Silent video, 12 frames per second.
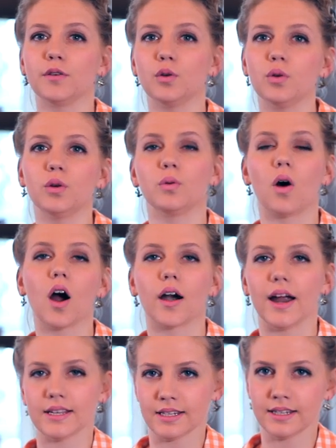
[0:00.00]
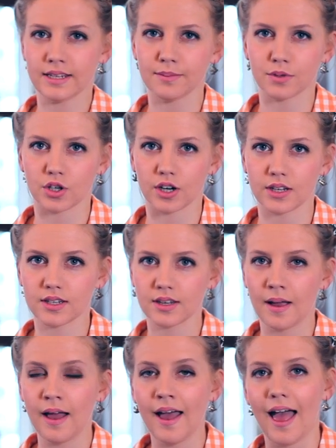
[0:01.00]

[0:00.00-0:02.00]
who you are as a seamstress,